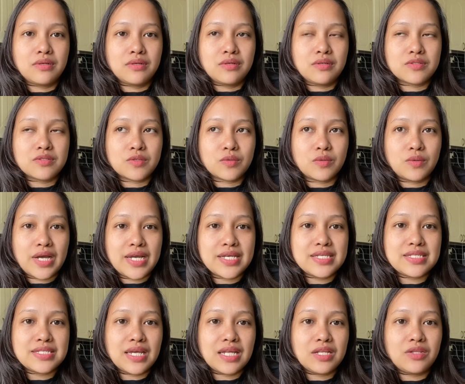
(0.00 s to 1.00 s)
So, I
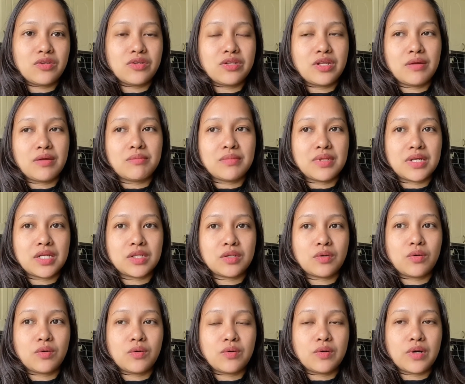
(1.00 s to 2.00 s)
said to them that,
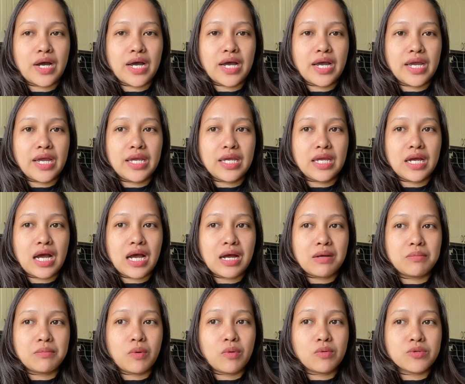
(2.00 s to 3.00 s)
oh, I
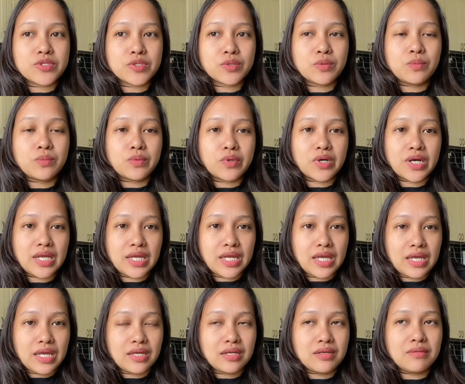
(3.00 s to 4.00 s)
am also
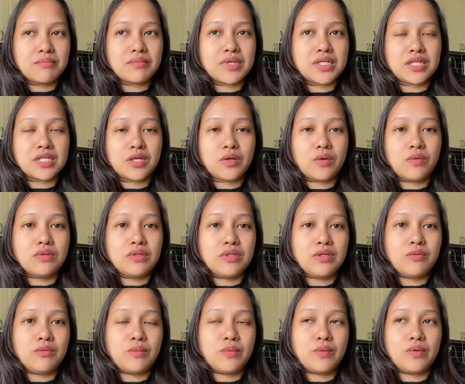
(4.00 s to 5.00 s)
working, but I only
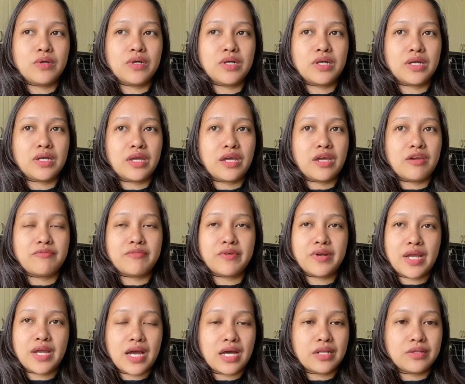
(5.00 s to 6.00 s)
work every
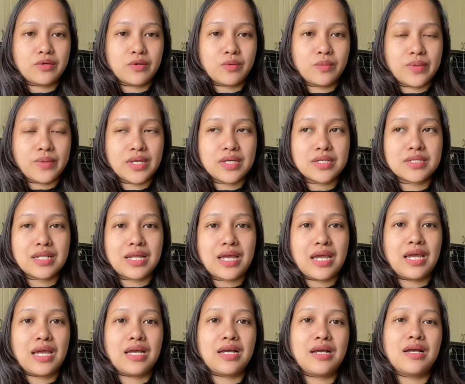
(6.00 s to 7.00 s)
other week,
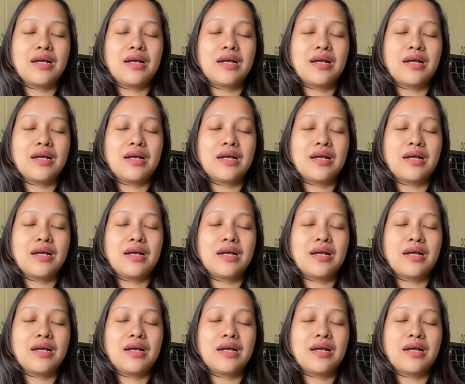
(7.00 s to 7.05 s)
like,